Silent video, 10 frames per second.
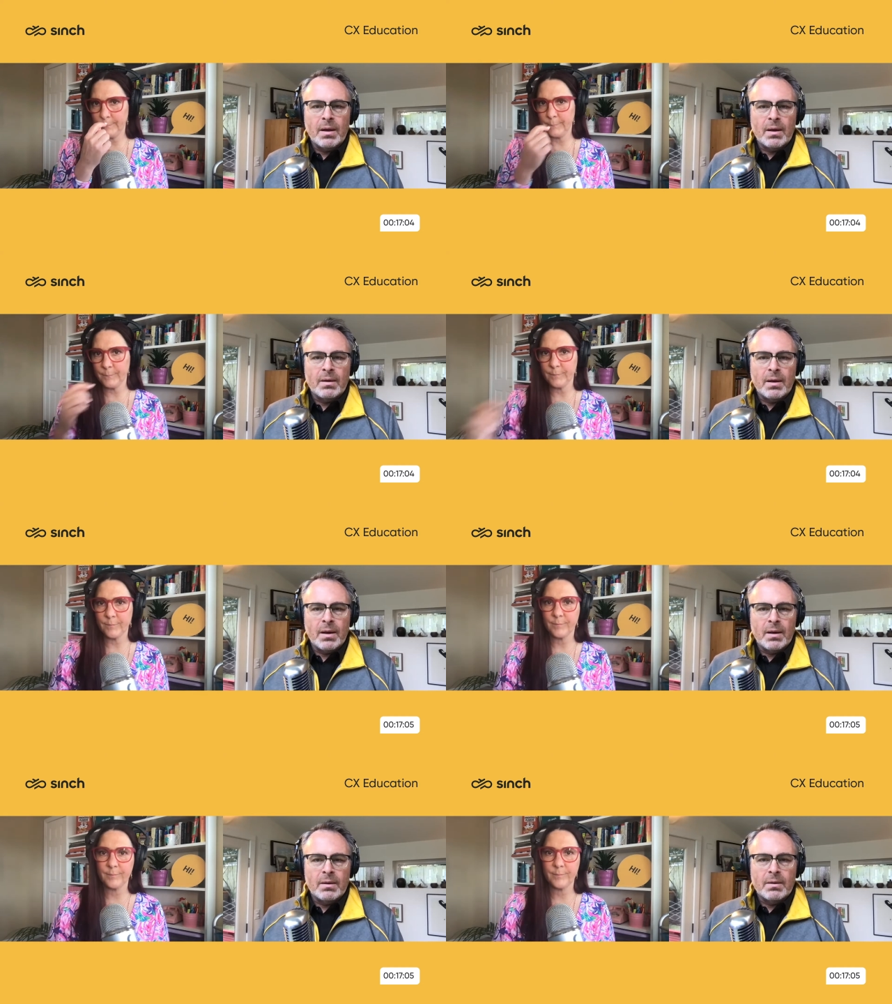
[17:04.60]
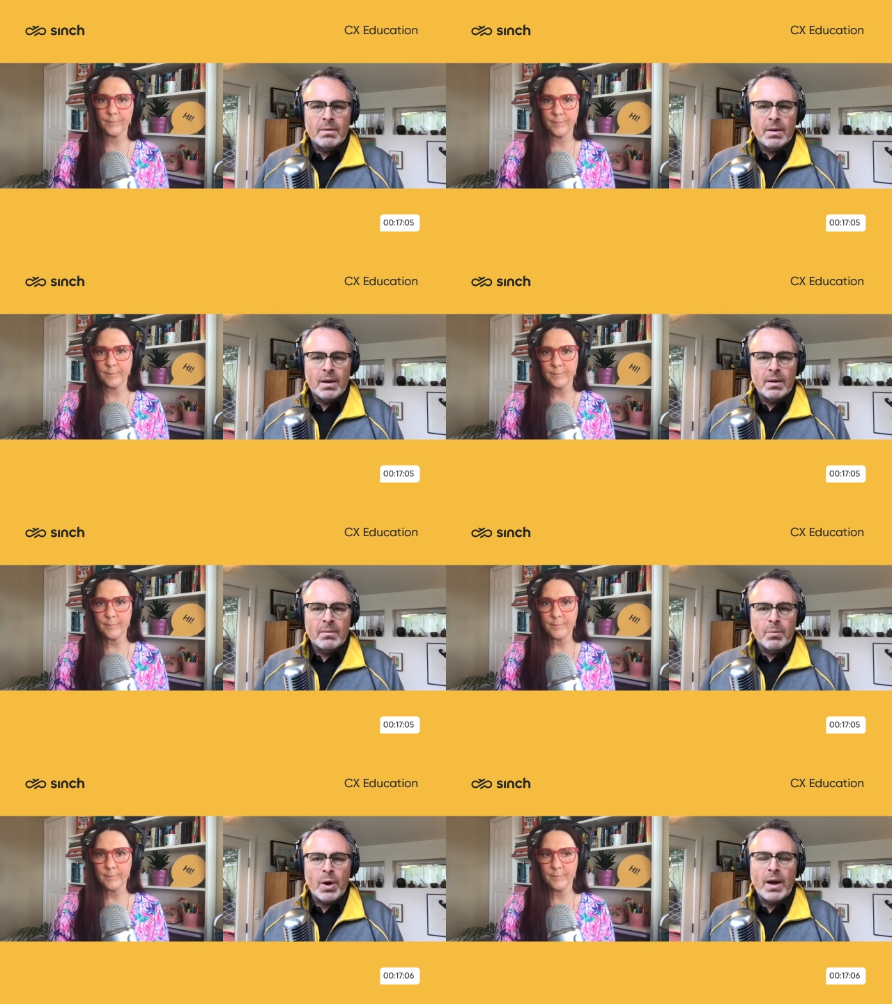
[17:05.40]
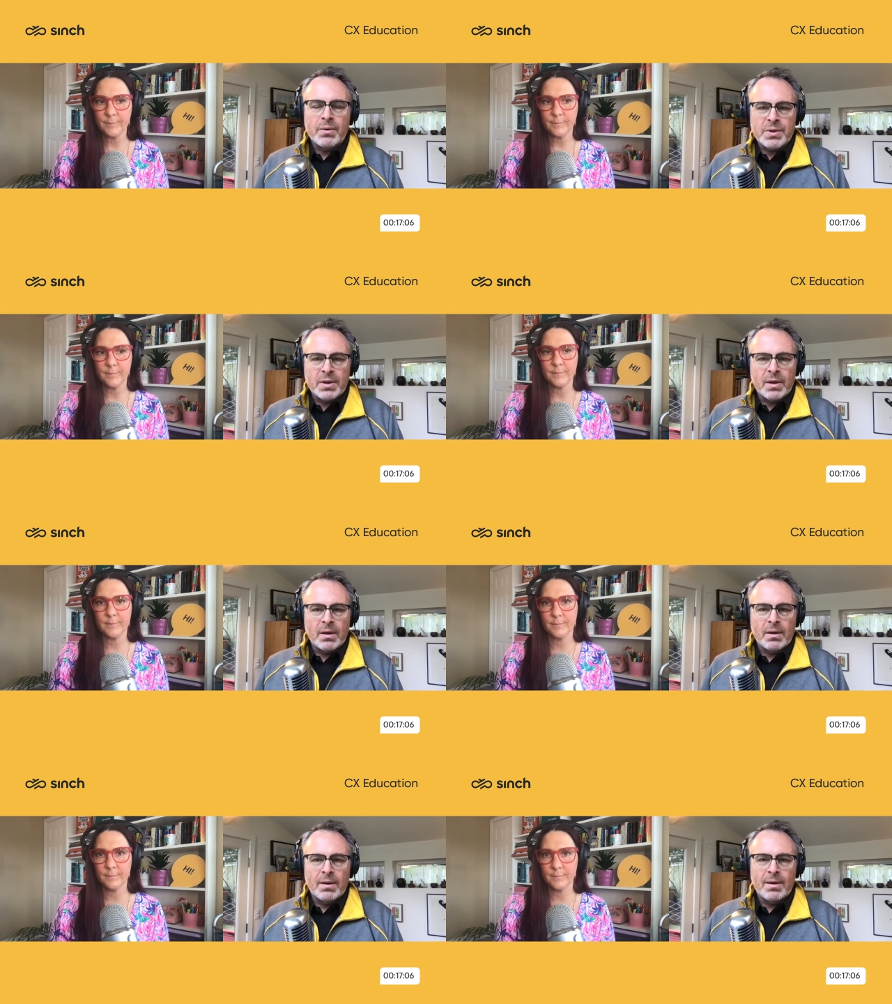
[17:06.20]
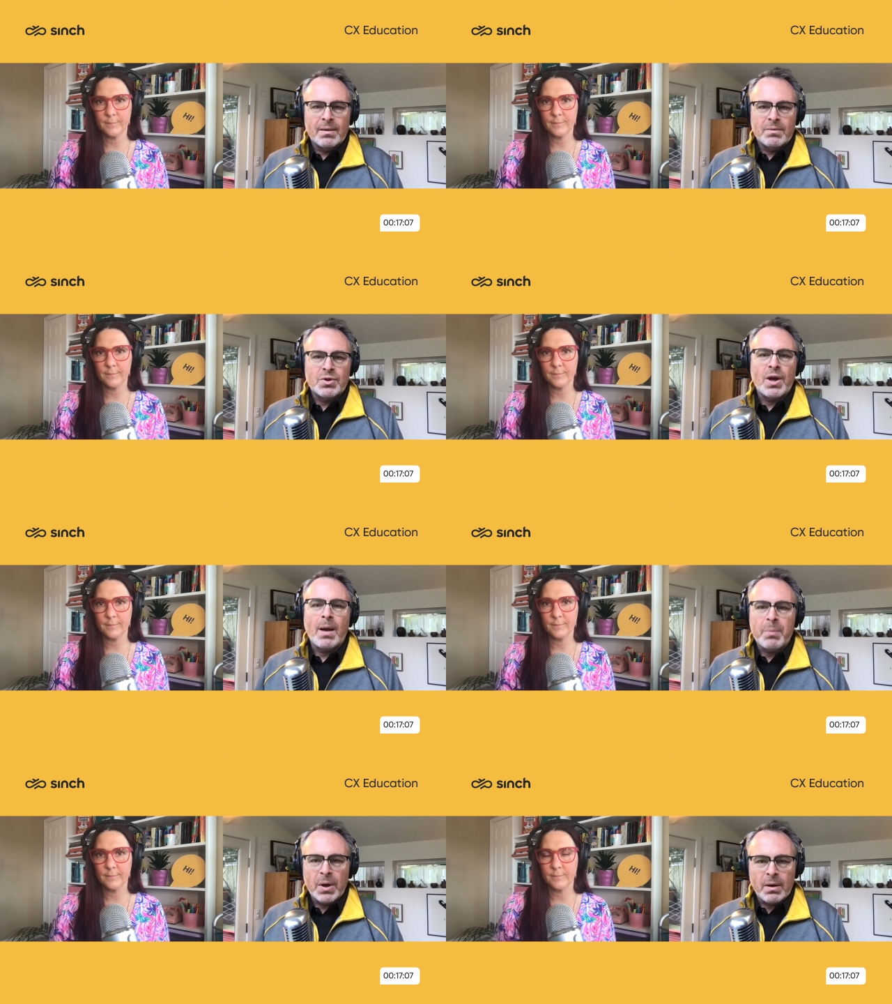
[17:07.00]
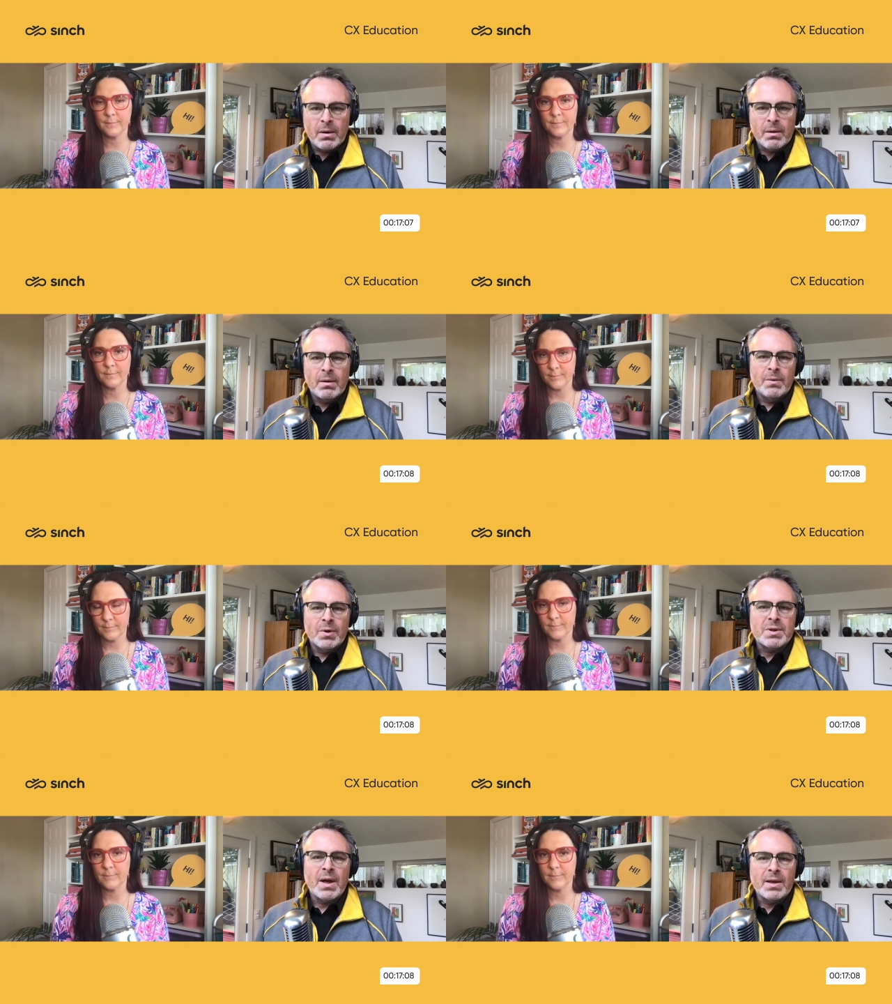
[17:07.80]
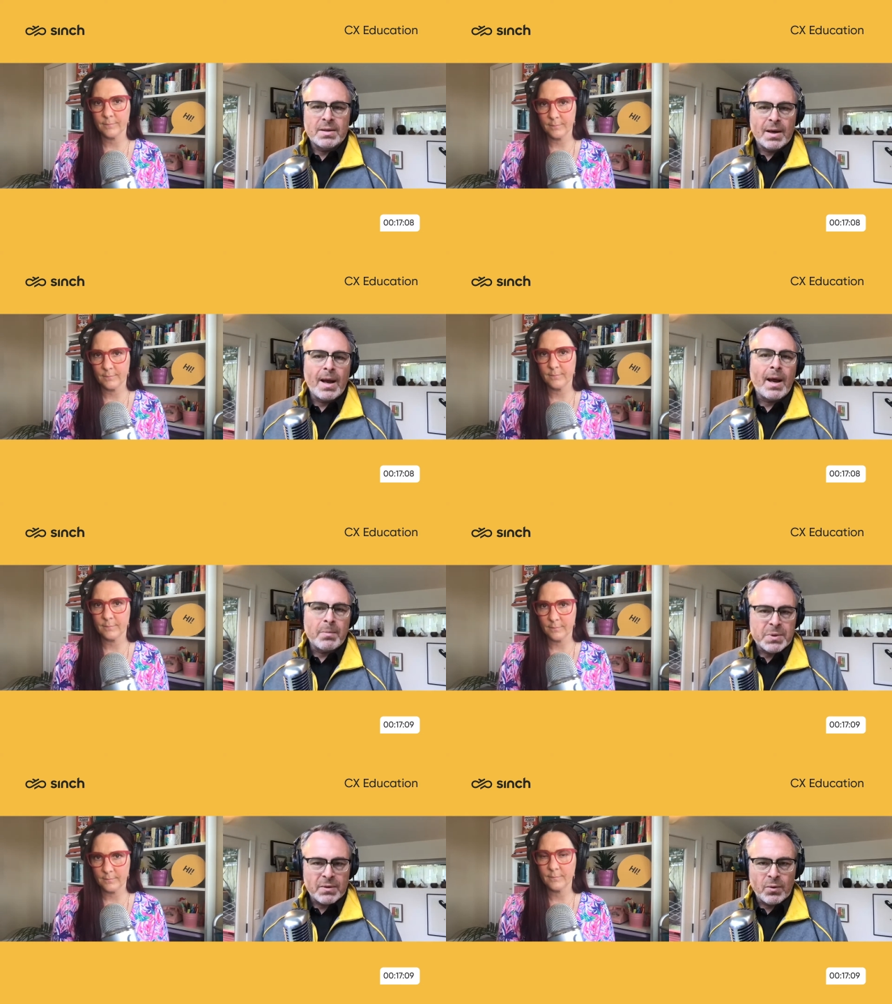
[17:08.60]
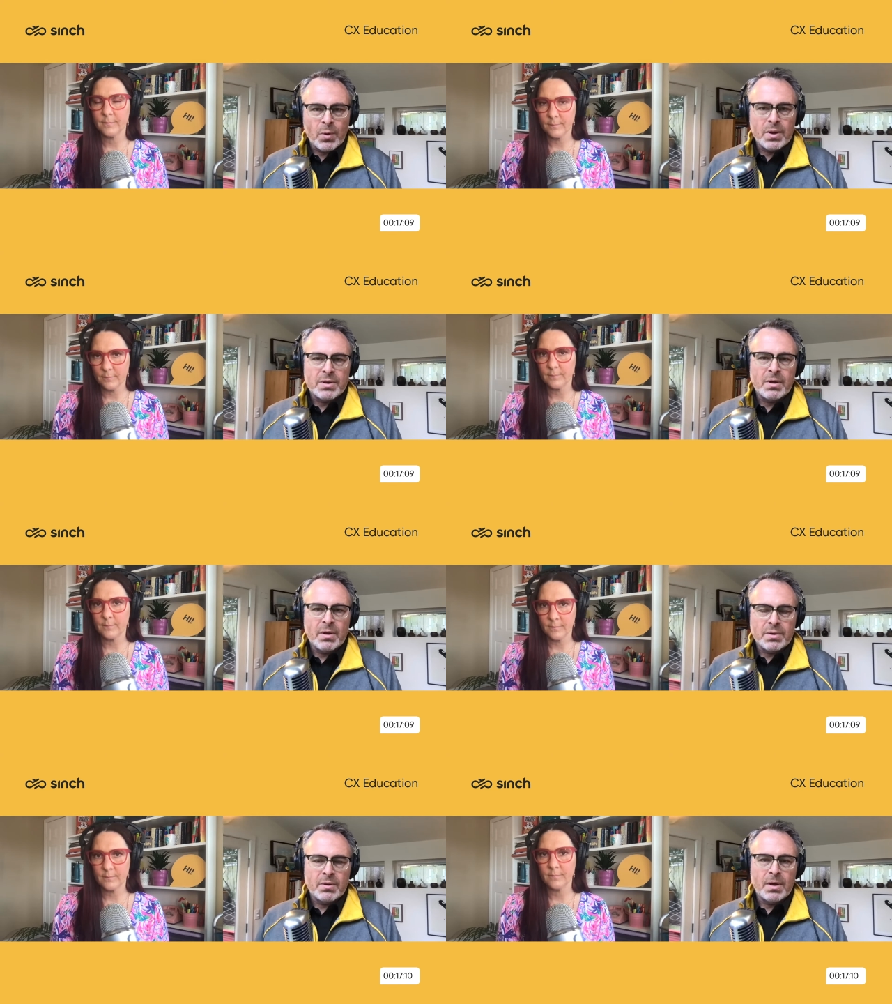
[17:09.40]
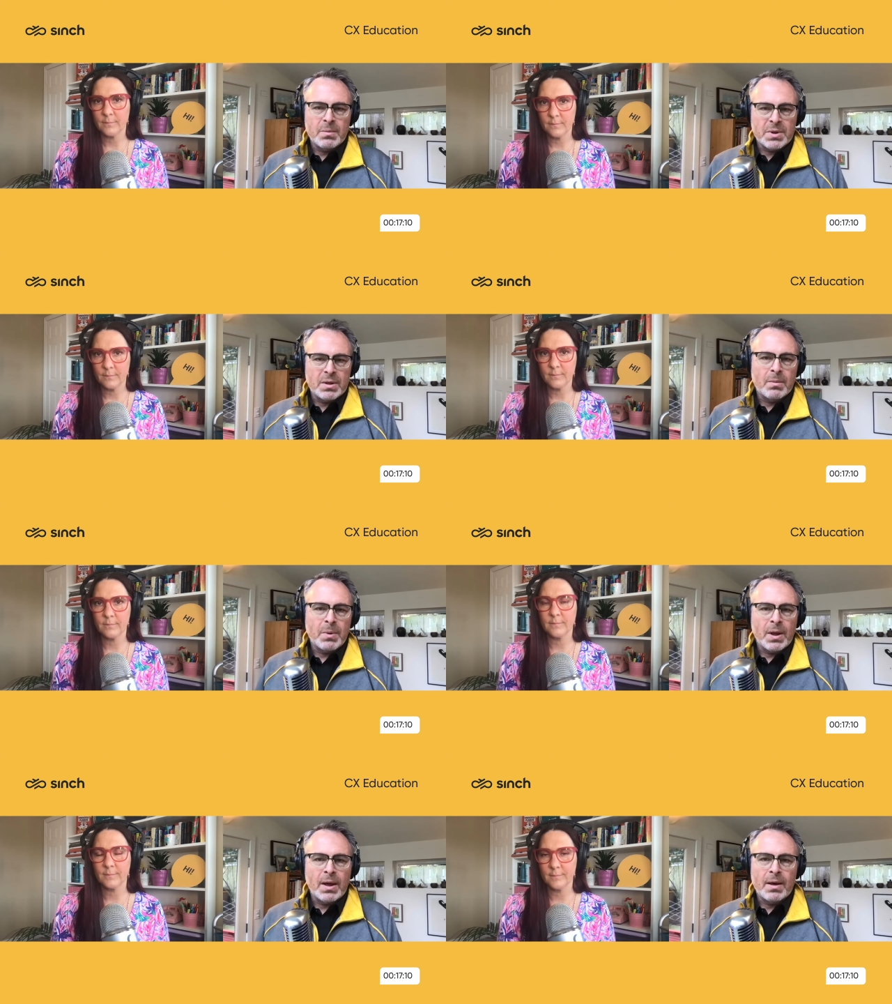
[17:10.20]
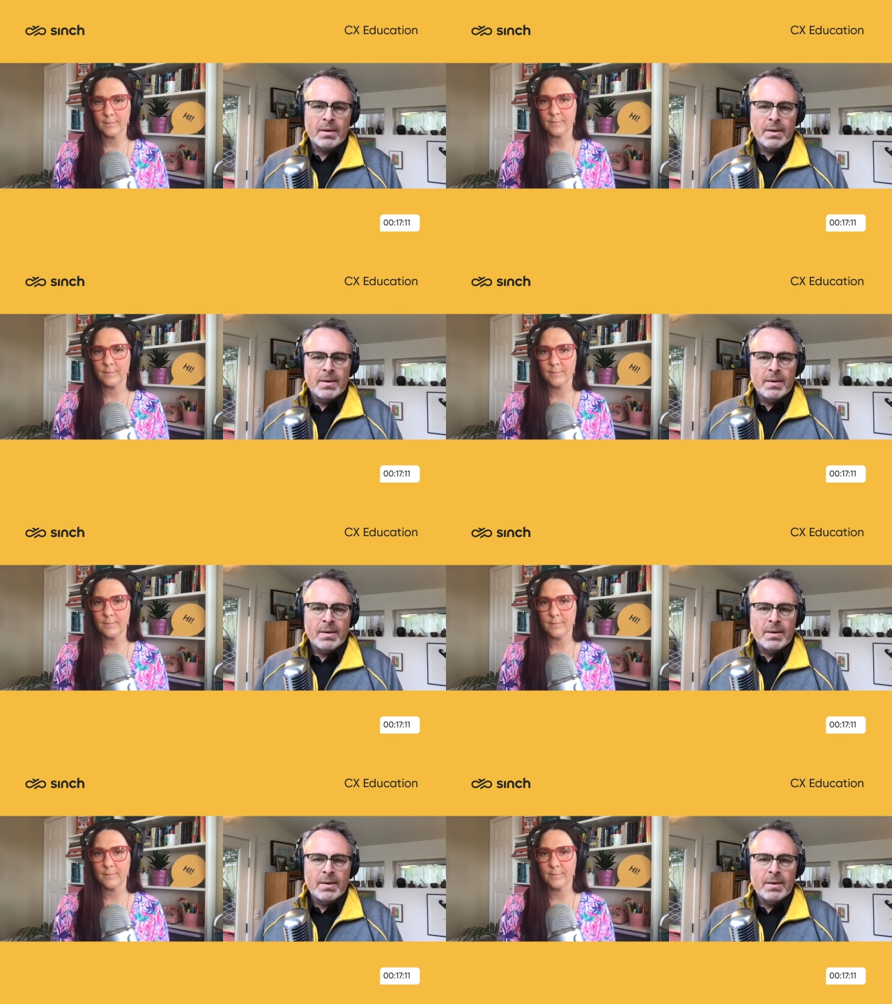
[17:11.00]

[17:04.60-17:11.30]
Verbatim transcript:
Speaker 1: and and and browsing and shopping your sites and apps. Of course, also comes into play.